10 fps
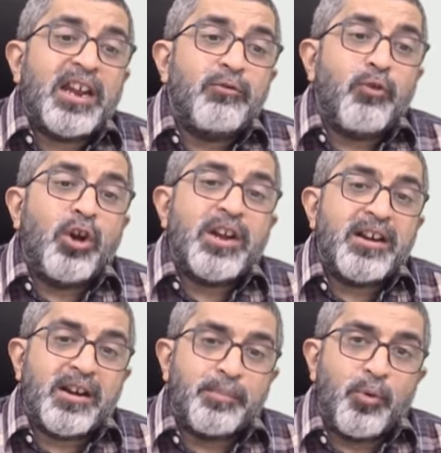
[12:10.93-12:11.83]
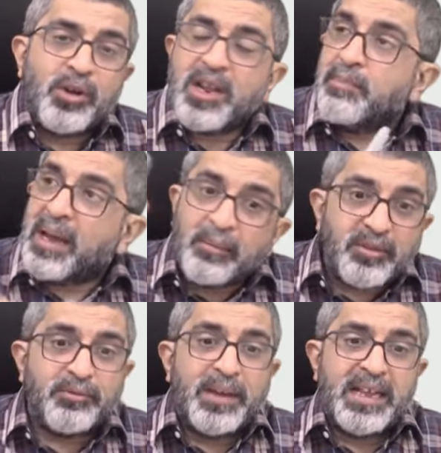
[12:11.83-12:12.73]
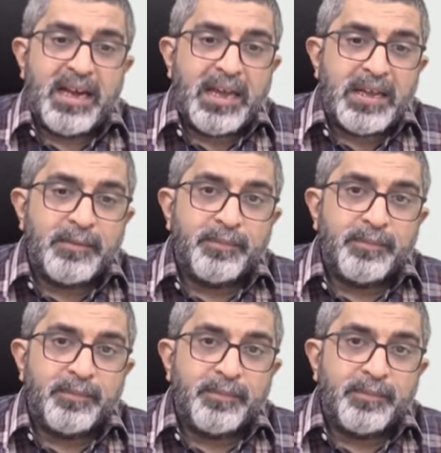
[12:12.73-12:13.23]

involved in reporting becomes very high.